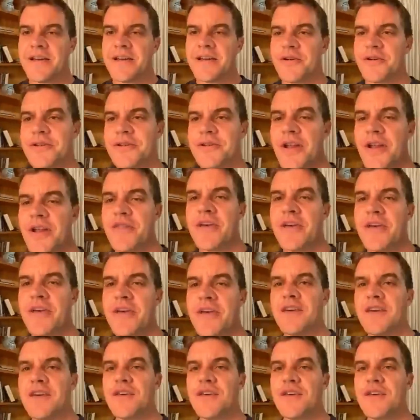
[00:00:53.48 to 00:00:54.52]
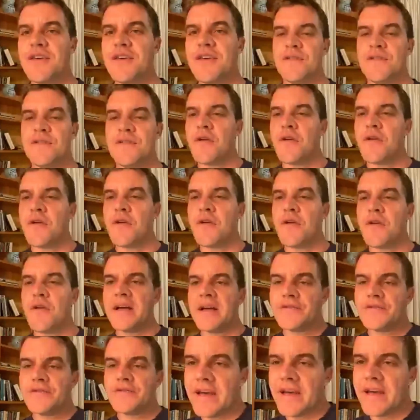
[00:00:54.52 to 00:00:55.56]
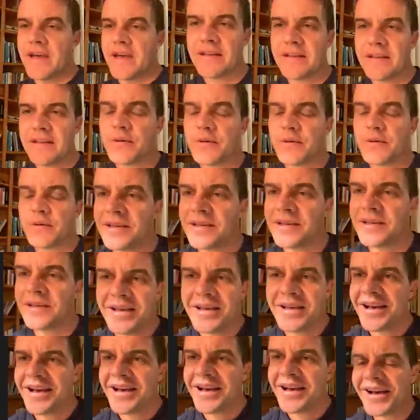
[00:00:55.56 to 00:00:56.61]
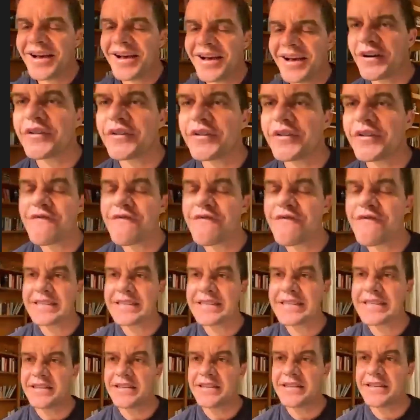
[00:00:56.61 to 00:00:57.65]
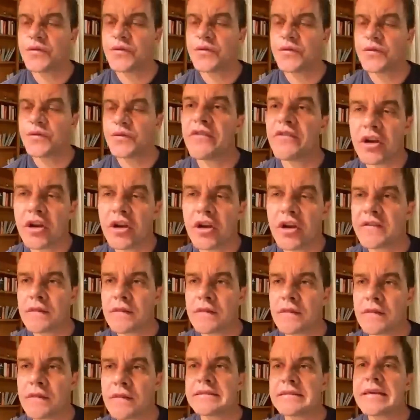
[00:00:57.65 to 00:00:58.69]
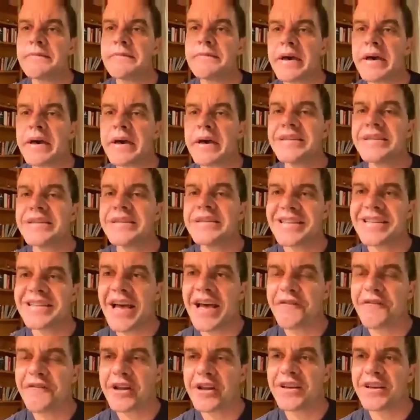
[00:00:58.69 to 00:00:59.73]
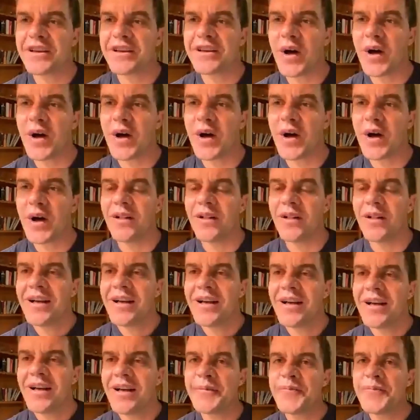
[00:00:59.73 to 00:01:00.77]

thank you so much for that. It was, I found it fascinating because we have a lot of thick-skinned patients in Africa as well. I've